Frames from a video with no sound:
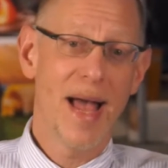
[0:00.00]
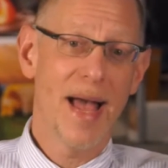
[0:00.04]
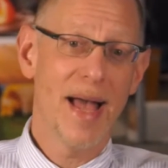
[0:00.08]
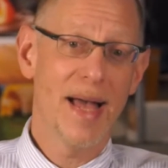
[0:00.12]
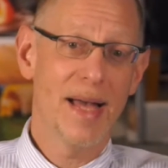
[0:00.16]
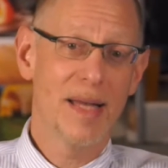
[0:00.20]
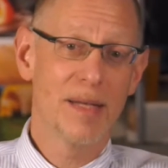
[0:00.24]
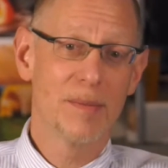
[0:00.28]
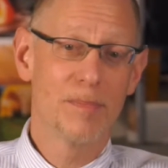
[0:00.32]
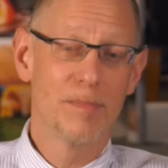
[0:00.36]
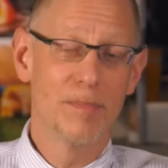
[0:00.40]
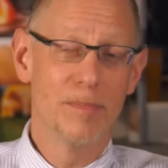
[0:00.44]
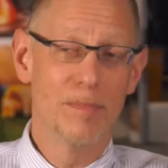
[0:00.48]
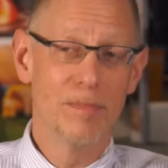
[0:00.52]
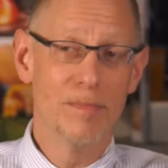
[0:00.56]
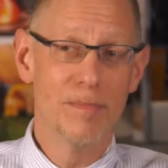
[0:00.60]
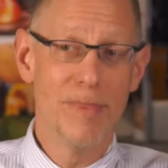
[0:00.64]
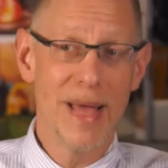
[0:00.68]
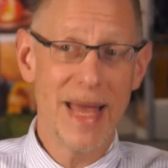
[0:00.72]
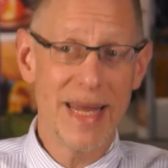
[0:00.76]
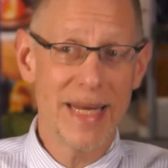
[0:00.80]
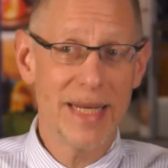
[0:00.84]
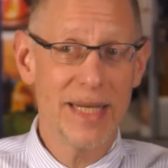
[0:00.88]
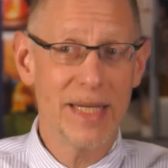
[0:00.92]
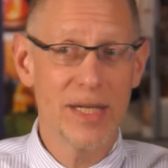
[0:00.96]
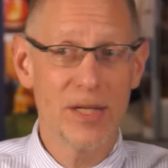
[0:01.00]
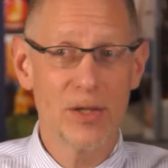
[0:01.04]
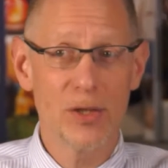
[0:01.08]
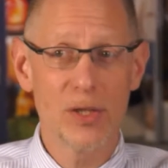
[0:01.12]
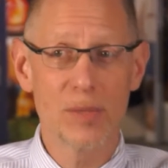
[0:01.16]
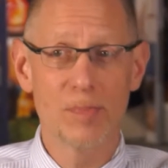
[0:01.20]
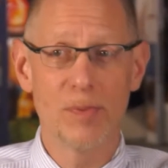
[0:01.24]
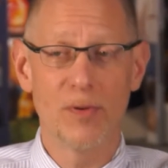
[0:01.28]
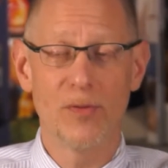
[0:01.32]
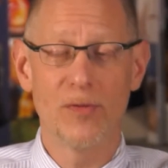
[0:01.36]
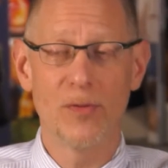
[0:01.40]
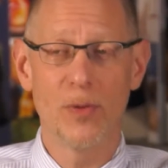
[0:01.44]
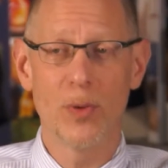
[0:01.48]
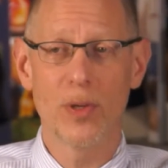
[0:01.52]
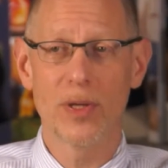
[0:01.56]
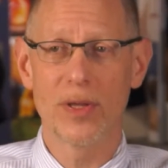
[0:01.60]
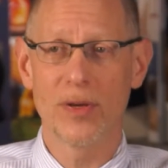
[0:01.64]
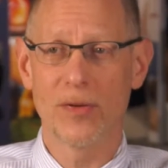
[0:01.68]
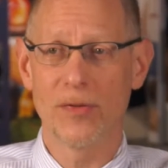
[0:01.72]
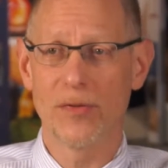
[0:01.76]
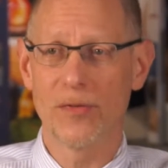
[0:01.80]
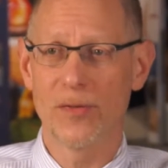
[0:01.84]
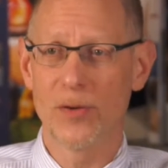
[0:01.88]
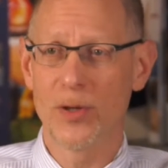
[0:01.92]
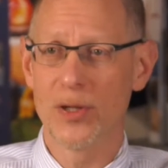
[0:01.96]
and many years before
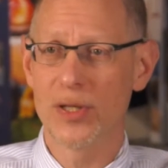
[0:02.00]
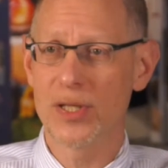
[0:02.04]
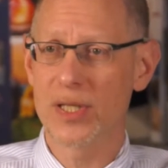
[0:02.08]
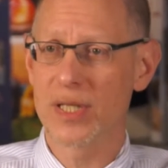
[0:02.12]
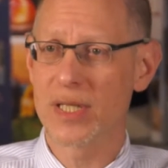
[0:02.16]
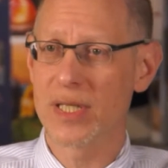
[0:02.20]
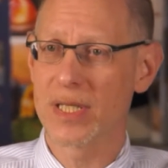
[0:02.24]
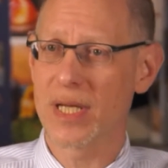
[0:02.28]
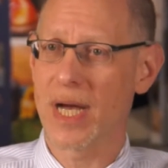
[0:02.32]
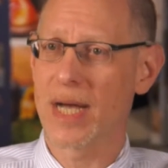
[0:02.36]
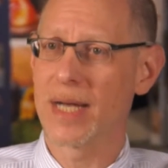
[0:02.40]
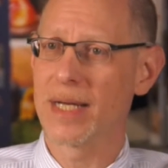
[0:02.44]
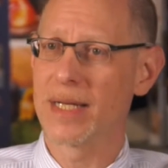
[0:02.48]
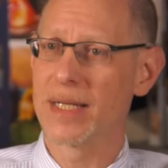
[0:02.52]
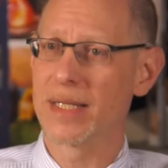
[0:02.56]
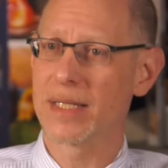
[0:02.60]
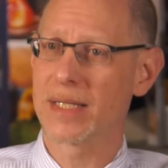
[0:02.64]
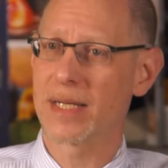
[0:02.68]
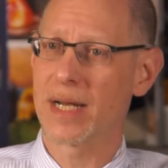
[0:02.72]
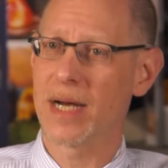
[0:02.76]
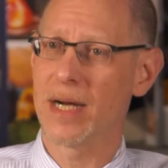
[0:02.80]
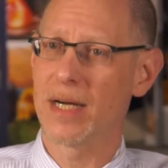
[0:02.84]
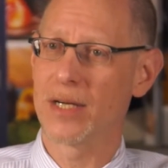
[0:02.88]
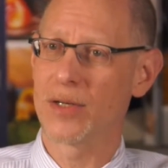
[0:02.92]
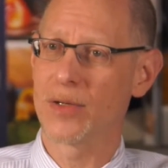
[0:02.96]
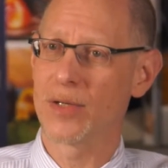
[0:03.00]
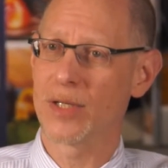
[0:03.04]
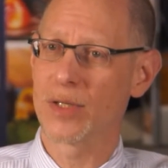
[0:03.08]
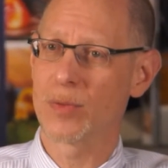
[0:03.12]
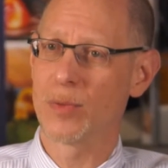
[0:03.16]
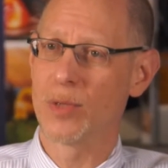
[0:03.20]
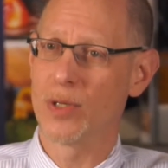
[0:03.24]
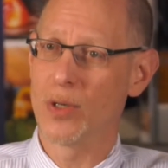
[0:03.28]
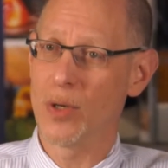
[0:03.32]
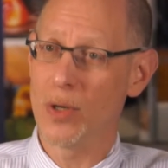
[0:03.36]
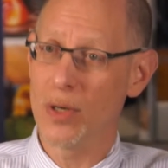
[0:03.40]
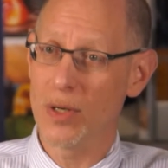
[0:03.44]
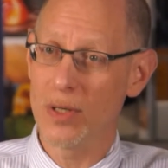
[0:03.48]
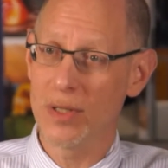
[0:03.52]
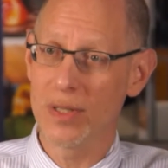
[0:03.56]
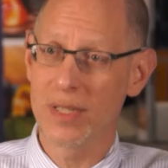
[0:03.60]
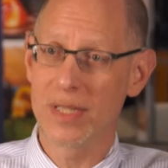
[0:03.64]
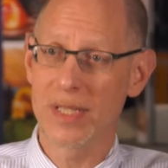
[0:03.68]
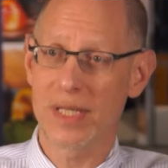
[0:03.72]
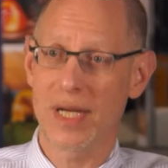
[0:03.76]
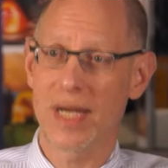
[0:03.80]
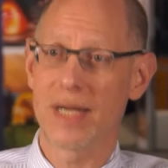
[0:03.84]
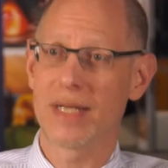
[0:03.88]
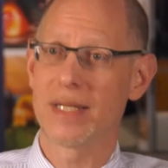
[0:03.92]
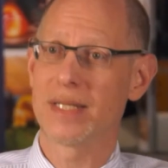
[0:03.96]
the first Zionist Congress, when all
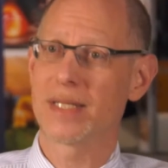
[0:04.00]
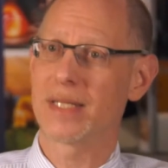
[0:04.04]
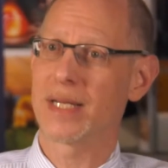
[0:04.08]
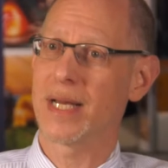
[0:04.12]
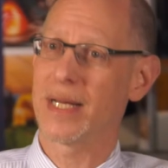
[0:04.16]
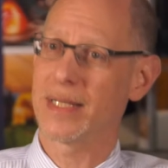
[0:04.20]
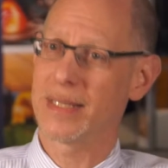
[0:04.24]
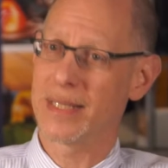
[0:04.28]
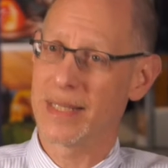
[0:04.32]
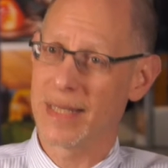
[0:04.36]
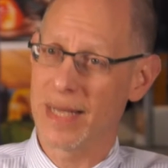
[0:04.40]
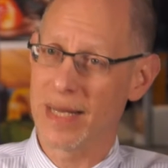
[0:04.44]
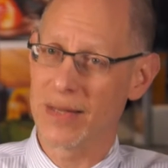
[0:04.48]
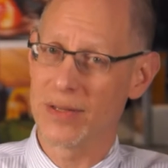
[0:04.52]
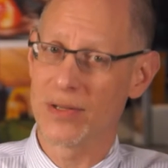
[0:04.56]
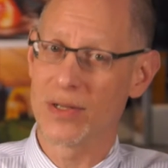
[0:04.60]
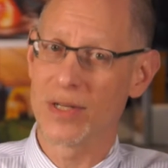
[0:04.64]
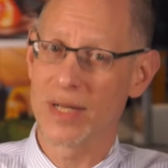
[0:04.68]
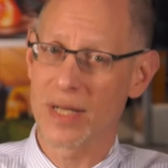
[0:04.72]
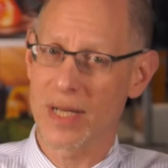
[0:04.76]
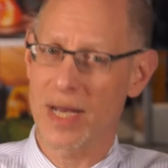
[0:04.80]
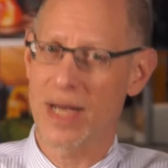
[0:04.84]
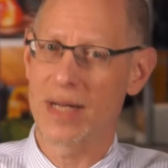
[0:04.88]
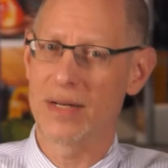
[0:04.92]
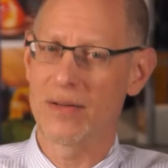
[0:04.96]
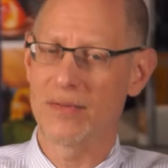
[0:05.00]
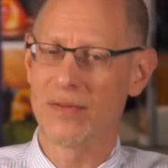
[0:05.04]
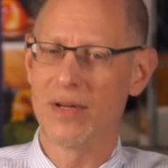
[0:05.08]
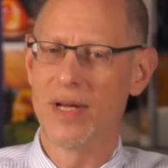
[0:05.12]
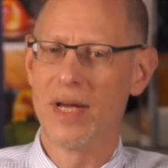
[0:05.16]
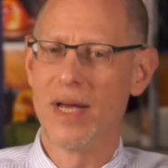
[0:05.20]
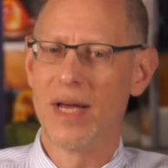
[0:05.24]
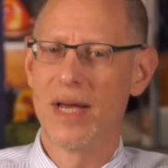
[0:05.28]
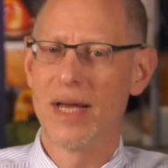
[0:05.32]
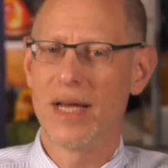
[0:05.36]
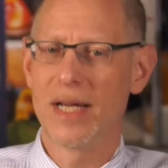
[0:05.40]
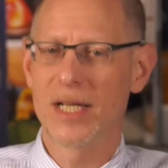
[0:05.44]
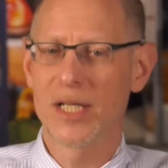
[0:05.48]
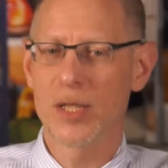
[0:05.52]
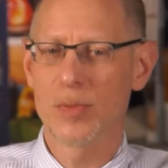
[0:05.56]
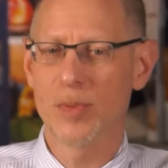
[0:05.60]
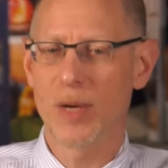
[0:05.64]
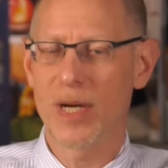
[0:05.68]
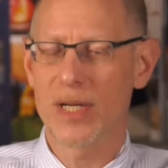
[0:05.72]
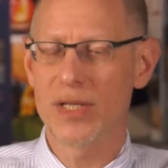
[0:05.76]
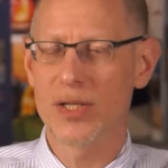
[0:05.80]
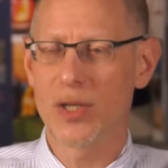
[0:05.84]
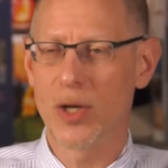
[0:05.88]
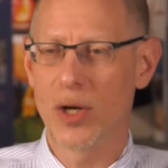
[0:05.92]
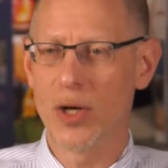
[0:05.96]
the Zionists got together to kind of
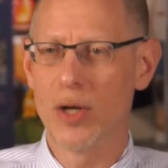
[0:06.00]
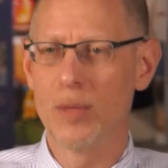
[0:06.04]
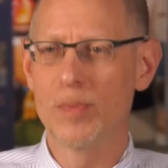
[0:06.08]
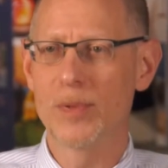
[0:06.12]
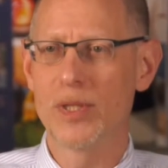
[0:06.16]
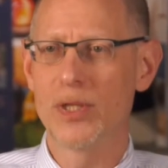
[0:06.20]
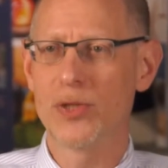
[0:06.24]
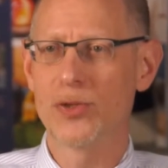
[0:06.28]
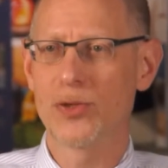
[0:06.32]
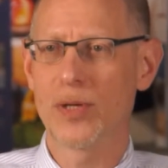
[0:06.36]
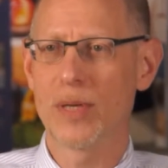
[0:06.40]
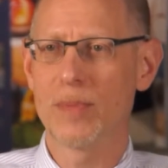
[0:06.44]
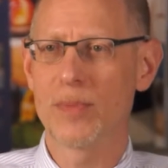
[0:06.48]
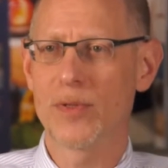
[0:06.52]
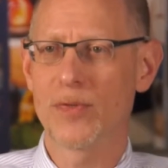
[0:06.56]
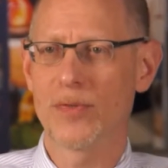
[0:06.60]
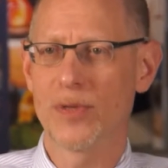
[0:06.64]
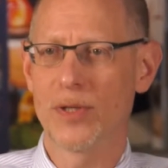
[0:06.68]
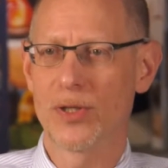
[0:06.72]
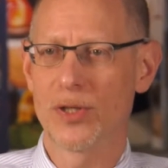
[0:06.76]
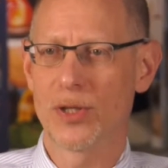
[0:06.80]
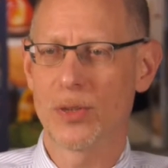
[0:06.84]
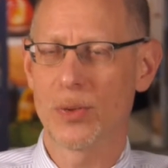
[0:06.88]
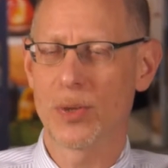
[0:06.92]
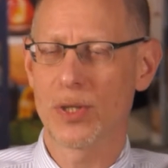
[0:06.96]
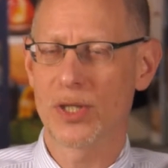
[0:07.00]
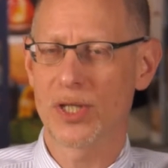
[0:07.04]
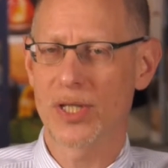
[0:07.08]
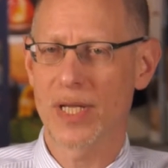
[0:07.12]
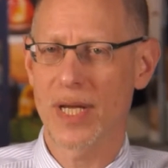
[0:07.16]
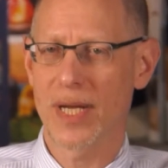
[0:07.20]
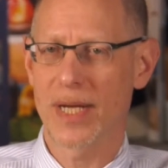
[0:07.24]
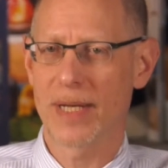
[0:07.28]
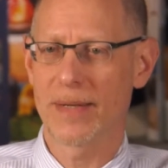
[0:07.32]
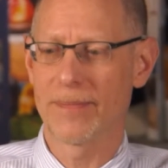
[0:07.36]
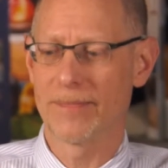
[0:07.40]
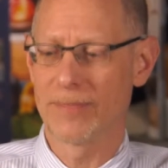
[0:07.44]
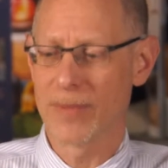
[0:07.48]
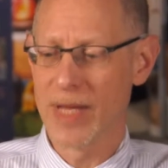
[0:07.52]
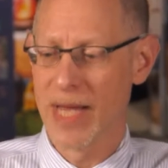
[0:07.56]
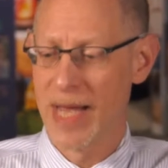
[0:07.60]
express their hopes and dreams for a Jewish state.